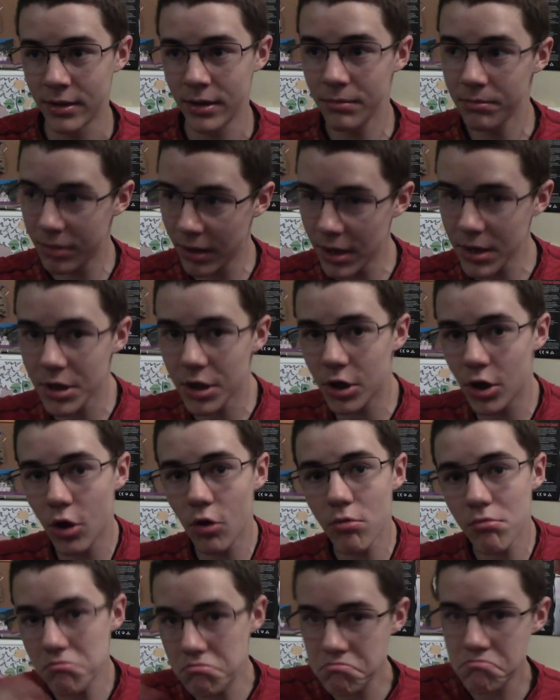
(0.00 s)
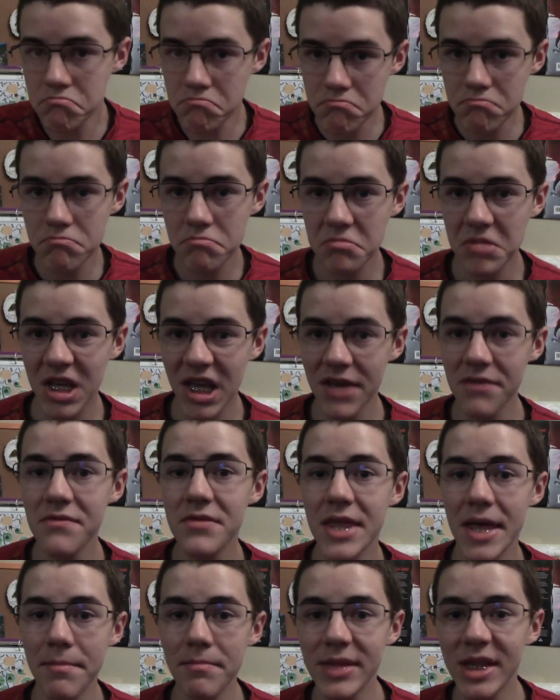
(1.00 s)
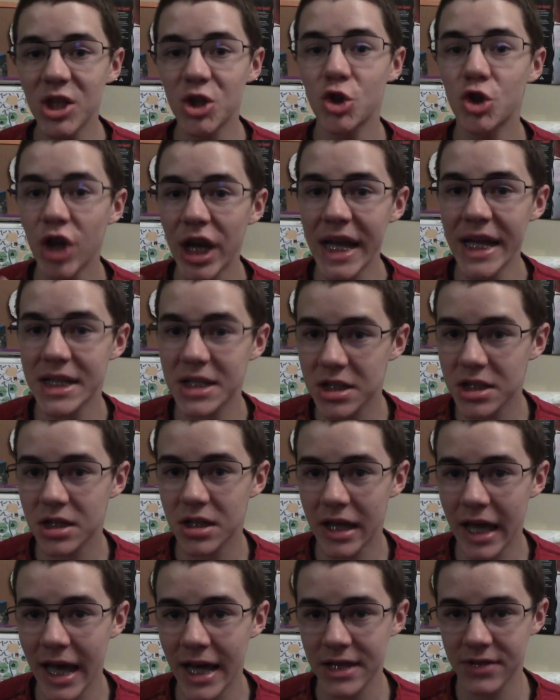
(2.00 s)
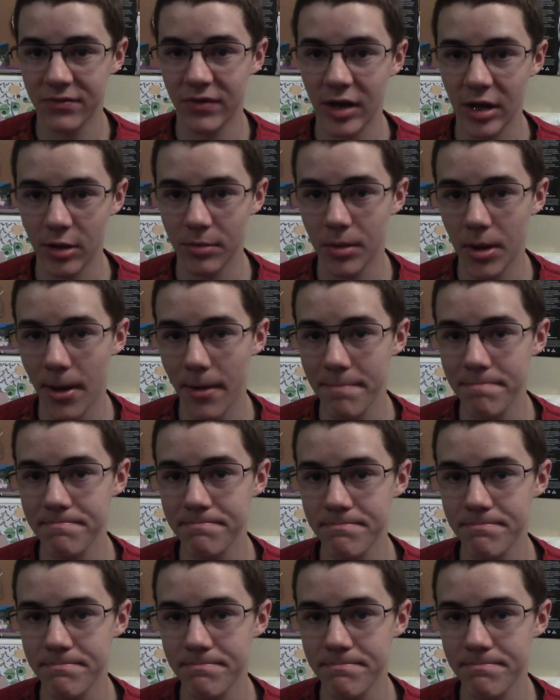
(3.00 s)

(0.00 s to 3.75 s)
but, give them the chance to cast fireball.